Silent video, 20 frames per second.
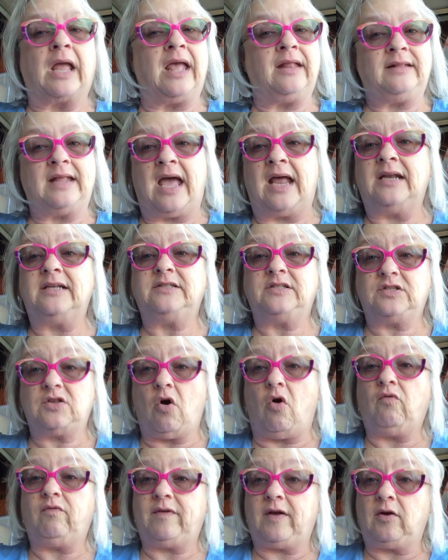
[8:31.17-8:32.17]
And that is
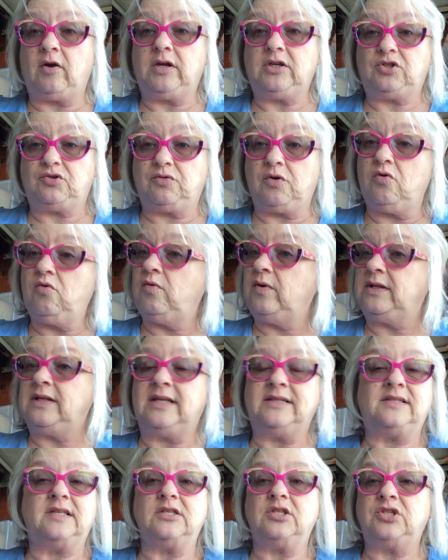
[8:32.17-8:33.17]
so very true,
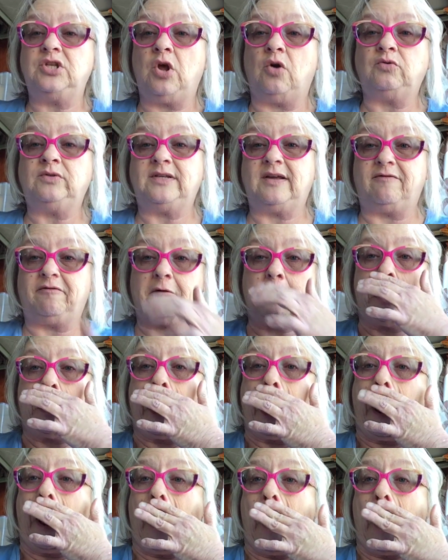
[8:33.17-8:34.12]
and this is no different.